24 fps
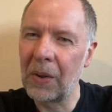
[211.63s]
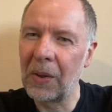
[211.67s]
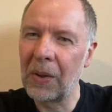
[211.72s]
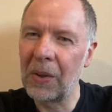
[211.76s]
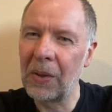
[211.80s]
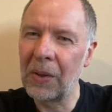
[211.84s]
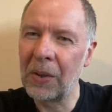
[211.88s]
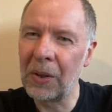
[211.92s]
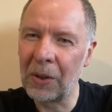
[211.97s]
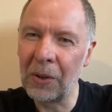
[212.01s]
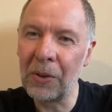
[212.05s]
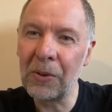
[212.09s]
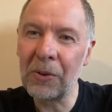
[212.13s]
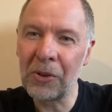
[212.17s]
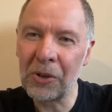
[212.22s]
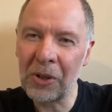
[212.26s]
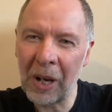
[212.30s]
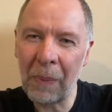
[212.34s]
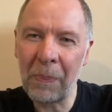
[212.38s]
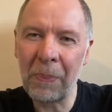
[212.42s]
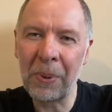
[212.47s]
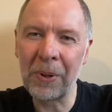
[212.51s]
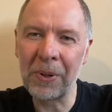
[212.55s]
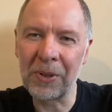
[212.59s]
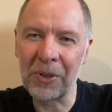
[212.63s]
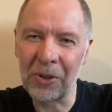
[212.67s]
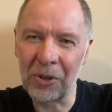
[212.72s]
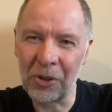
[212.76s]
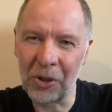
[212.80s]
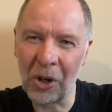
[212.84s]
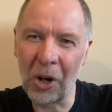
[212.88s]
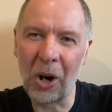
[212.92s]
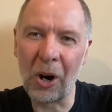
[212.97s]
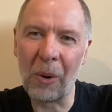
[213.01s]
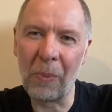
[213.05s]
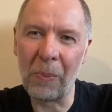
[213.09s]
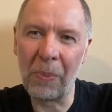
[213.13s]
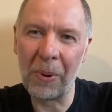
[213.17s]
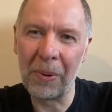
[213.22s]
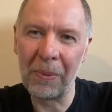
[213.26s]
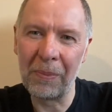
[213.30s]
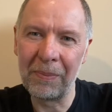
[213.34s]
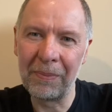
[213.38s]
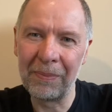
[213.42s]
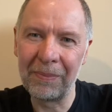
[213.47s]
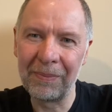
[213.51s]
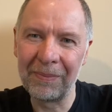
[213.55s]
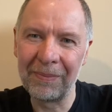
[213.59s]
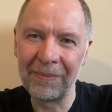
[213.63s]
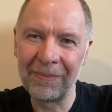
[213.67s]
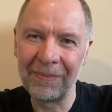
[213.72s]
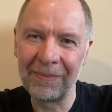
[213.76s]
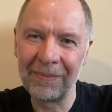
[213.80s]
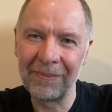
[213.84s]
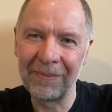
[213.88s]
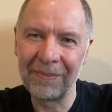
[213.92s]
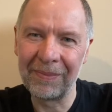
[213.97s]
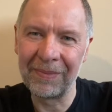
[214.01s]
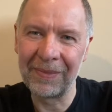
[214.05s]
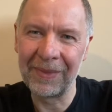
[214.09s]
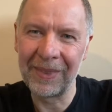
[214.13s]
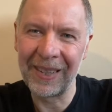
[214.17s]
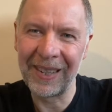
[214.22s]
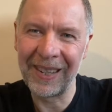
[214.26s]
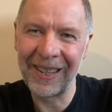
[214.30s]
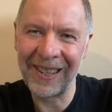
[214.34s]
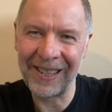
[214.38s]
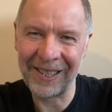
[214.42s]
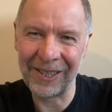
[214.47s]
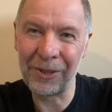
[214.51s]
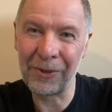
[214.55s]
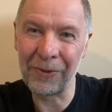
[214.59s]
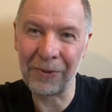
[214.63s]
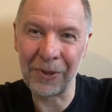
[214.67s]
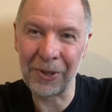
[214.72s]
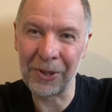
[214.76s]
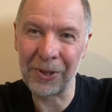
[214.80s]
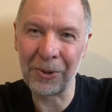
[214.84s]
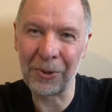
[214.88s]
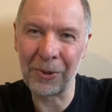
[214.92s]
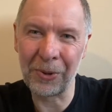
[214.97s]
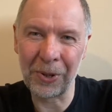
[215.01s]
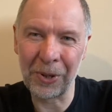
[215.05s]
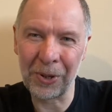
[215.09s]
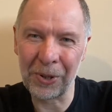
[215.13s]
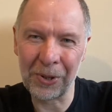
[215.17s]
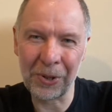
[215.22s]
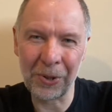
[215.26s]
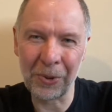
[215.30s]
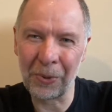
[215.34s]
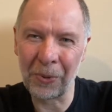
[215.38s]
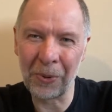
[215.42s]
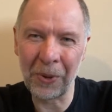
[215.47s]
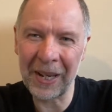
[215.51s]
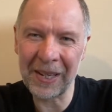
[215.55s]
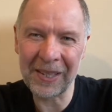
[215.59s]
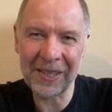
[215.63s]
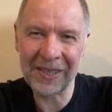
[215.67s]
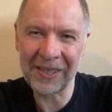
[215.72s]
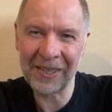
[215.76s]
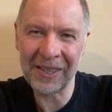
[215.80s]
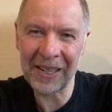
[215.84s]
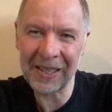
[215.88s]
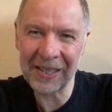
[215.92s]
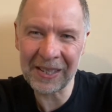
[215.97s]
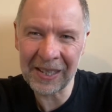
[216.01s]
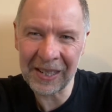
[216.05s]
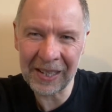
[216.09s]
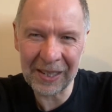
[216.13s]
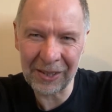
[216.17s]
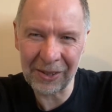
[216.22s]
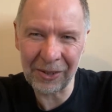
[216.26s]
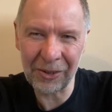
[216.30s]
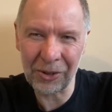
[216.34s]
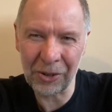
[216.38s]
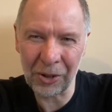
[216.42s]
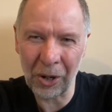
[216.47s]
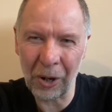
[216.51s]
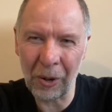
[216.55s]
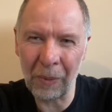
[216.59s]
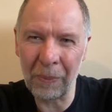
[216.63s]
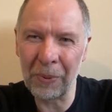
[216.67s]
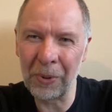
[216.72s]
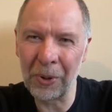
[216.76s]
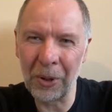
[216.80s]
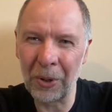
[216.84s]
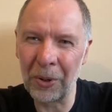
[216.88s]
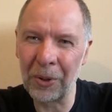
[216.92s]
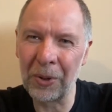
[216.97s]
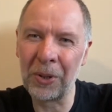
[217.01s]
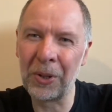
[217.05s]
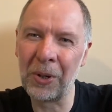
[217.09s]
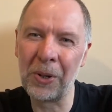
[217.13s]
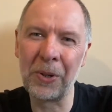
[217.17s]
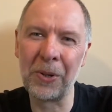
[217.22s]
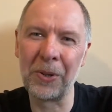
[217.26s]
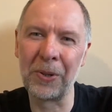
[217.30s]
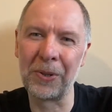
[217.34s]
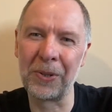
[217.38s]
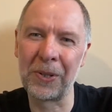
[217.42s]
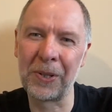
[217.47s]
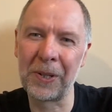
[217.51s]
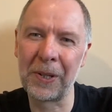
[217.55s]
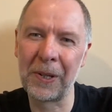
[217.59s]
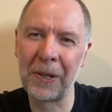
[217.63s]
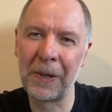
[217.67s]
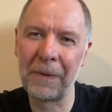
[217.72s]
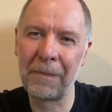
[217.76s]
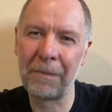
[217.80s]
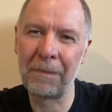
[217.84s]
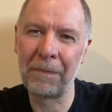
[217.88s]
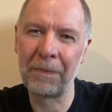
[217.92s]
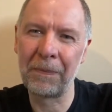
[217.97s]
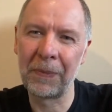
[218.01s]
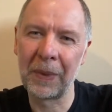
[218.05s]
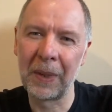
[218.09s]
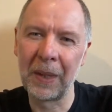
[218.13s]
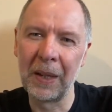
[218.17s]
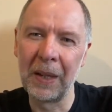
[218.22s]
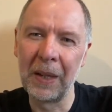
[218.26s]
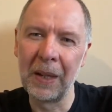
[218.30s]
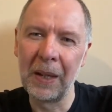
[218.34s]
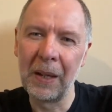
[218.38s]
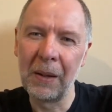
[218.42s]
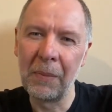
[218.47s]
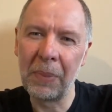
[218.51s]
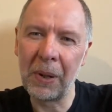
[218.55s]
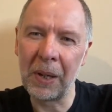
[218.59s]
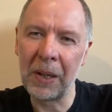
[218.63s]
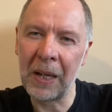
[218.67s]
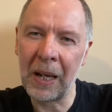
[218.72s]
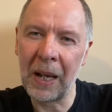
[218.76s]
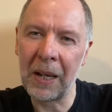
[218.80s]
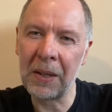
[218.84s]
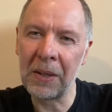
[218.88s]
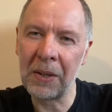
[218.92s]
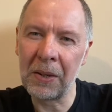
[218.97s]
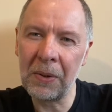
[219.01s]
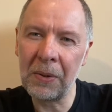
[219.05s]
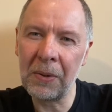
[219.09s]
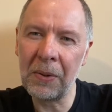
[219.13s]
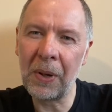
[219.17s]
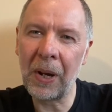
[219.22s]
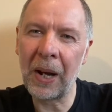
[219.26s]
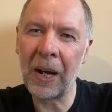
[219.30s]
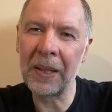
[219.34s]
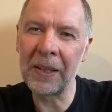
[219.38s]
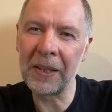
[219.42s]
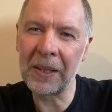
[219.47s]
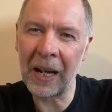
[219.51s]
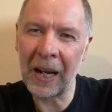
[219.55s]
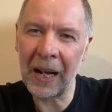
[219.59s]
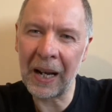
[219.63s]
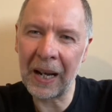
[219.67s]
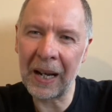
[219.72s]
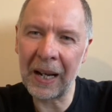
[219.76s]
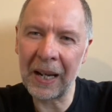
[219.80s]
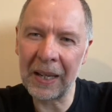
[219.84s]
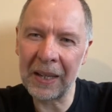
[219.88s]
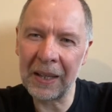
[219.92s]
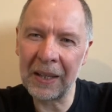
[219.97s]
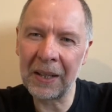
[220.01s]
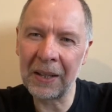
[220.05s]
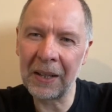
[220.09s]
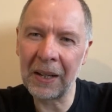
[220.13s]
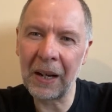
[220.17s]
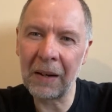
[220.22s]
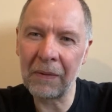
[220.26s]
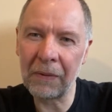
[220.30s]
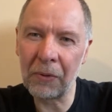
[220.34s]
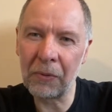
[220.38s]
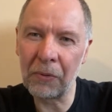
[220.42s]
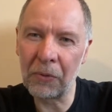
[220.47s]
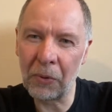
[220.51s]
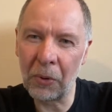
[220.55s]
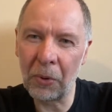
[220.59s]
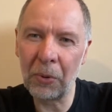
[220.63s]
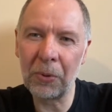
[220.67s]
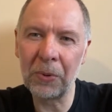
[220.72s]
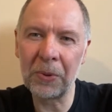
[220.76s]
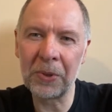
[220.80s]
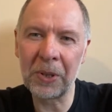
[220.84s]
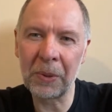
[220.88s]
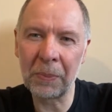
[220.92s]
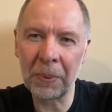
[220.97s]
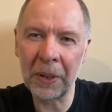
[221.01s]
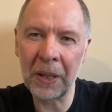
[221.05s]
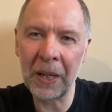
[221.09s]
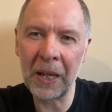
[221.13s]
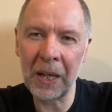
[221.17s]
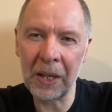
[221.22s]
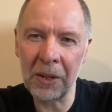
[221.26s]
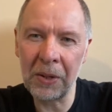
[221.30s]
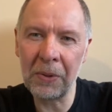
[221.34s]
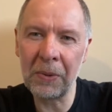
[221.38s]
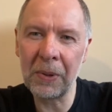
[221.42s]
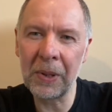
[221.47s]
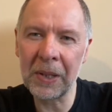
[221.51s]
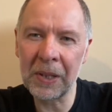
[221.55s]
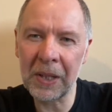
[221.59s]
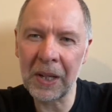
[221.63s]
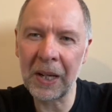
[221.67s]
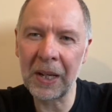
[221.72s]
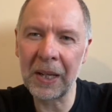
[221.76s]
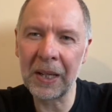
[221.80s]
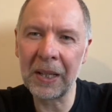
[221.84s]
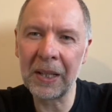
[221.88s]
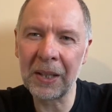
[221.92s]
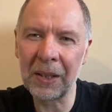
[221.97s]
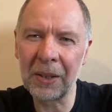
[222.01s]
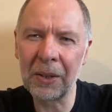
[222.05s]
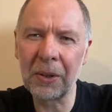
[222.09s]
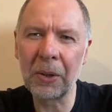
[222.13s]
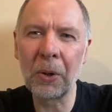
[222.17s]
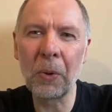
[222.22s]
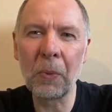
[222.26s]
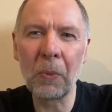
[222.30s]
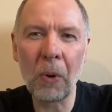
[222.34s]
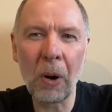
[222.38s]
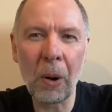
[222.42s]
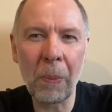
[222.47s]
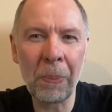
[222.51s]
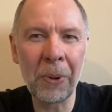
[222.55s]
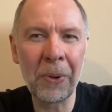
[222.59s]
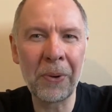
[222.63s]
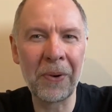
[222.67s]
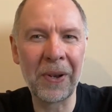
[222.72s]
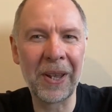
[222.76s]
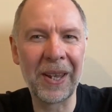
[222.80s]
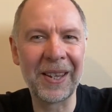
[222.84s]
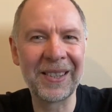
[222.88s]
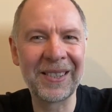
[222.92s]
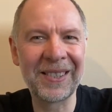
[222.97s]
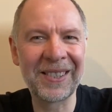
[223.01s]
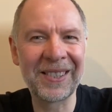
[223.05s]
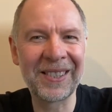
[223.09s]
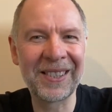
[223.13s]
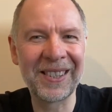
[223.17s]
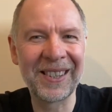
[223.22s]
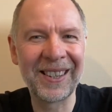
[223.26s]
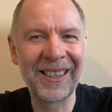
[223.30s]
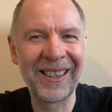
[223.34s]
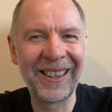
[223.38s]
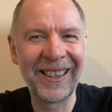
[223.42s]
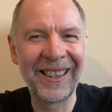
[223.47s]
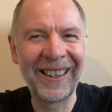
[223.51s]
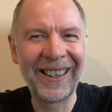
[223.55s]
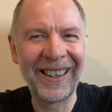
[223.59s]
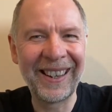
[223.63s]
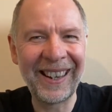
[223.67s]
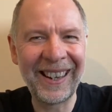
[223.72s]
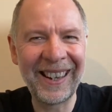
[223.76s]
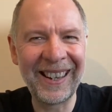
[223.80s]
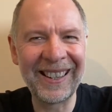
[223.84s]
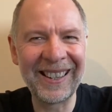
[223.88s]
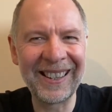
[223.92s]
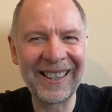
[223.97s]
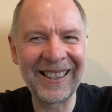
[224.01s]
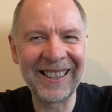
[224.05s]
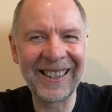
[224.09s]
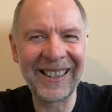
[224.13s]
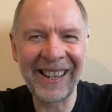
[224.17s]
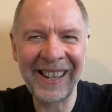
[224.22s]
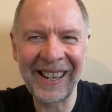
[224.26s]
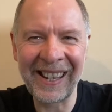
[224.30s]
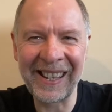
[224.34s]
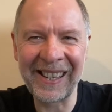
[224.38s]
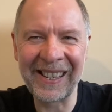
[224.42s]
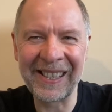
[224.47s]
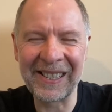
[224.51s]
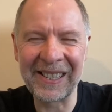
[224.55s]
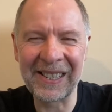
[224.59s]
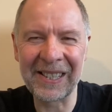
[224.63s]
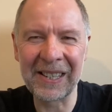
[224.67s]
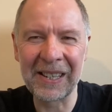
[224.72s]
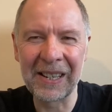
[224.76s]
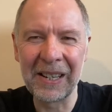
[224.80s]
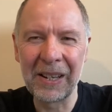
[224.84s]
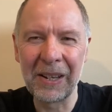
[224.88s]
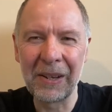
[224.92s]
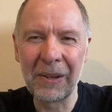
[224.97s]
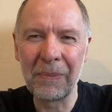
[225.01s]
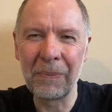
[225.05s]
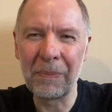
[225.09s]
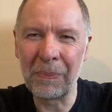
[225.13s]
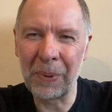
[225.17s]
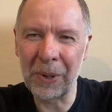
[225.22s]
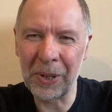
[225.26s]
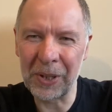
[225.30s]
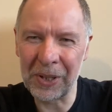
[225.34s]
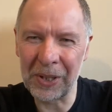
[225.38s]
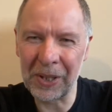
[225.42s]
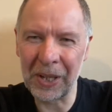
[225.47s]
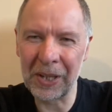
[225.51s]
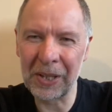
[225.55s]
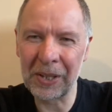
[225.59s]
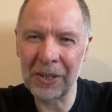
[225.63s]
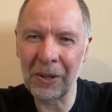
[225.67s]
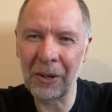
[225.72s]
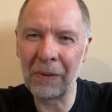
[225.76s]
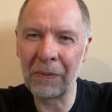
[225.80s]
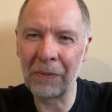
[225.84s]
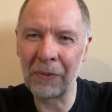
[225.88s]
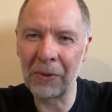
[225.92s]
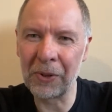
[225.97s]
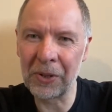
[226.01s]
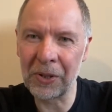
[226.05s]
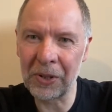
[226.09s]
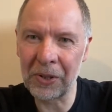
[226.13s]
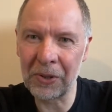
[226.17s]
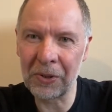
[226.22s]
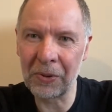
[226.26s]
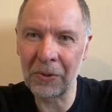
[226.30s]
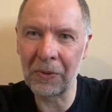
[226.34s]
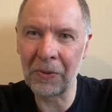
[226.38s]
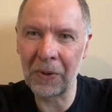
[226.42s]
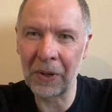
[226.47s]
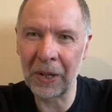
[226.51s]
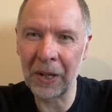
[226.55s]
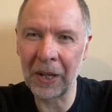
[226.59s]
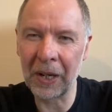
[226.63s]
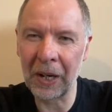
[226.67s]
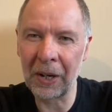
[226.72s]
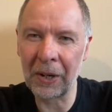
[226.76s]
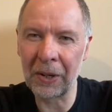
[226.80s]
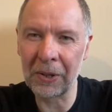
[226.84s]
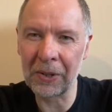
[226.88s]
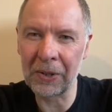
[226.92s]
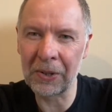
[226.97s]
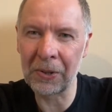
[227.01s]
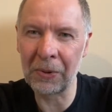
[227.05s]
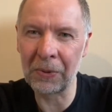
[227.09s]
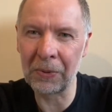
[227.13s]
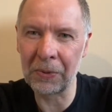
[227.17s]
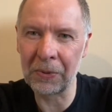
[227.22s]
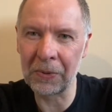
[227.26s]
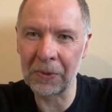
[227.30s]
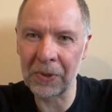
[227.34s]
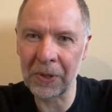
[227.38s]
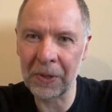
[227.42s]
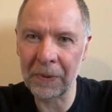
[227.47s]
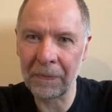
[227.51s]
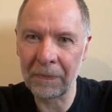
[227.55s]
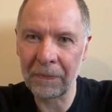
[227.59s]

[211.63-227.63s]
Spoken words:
The Good Shepherd's job is to restore your soul. That's his job, not yours. But yet you and I can have a role to play. You and I can cooperate in his business of restoring our souls.